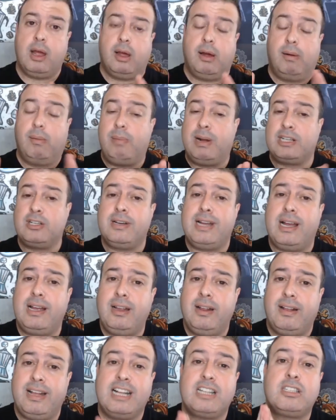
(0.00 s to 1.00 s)
But
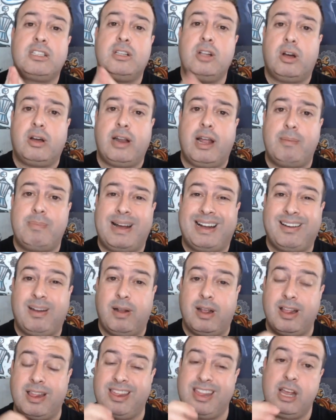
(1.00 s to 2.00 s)
today, it's not about
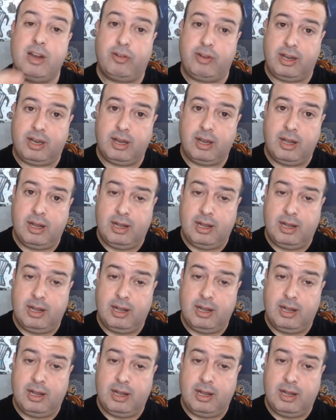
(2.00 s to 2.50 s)
theory.